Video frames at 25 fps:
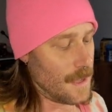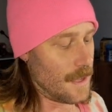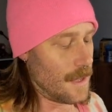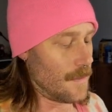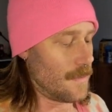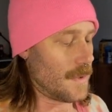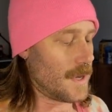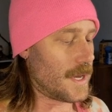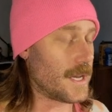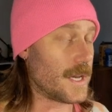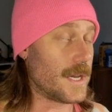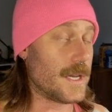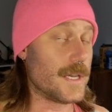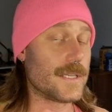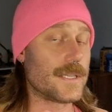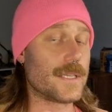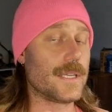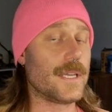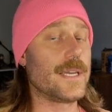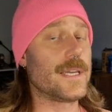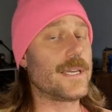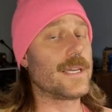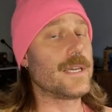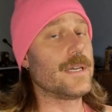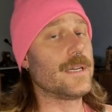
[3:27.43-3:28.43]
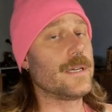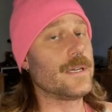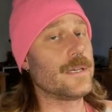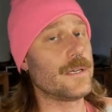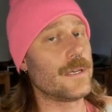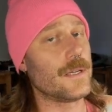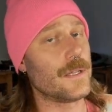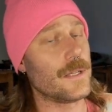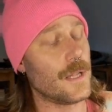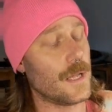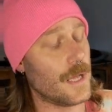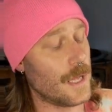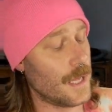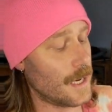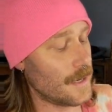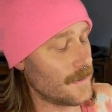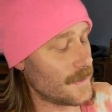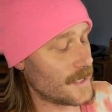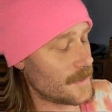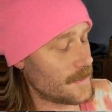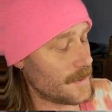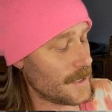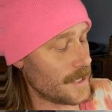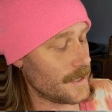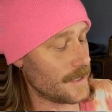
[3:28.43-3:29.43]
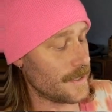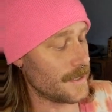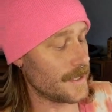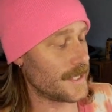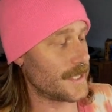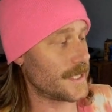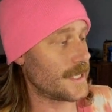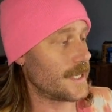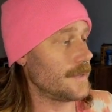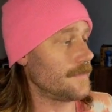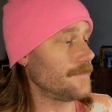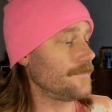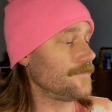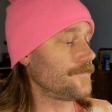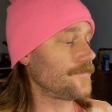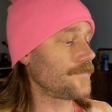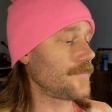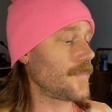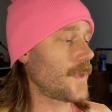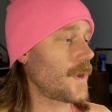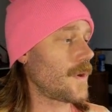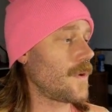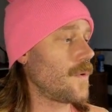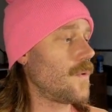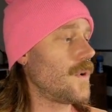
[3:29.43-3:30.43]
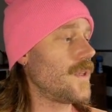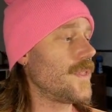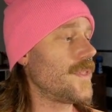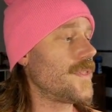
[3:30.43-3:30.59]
because like a lot of spinners, one